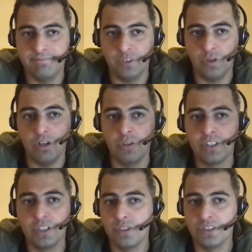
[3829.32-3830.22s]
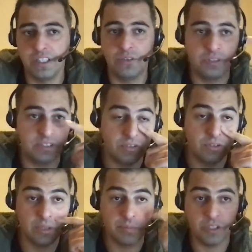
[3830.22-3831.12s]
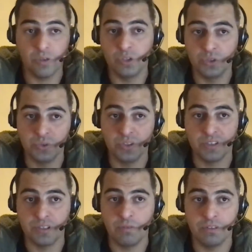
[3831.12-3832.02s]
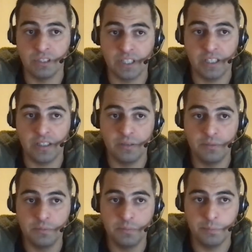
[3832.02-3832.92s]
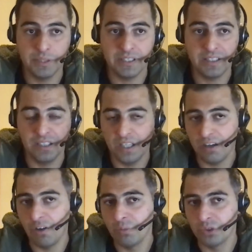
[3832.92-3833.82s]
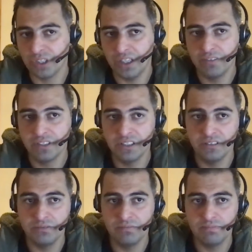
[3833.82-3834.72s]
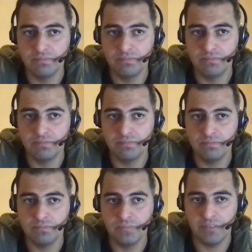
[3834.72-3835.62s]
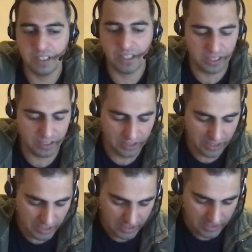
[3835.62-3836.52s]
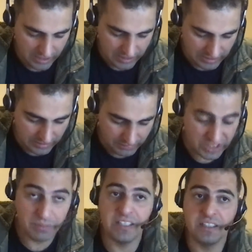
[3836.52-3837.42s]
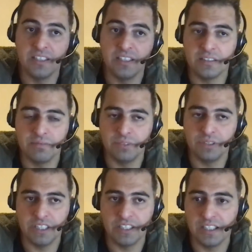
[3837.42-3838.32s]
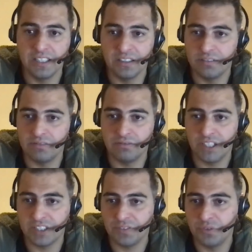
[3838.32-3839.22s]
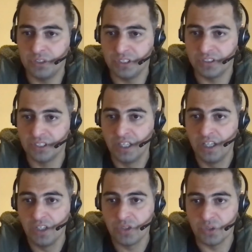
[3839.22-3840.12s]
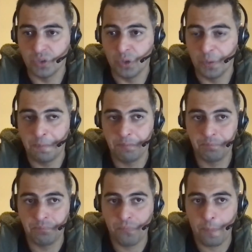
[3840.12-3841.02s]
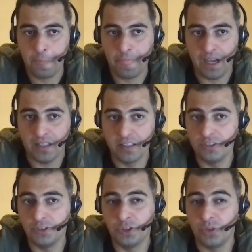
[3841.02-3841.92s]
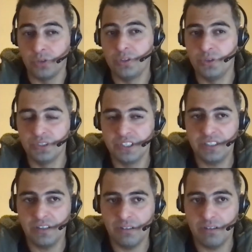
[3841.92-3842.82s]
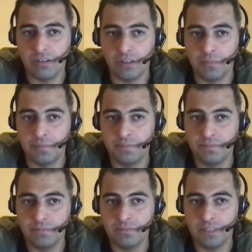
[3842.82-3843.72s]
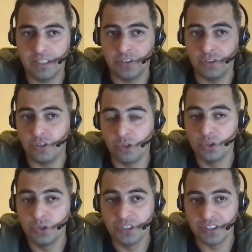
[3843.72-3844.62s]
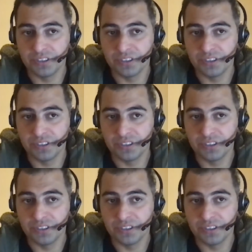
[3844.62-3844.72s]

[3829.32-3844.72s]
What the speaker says: all you can do is like you can say, okay, I'm not going to use this service again. But then almost every I think system had a data leak in last few years. So either you don't use it, or like don't use their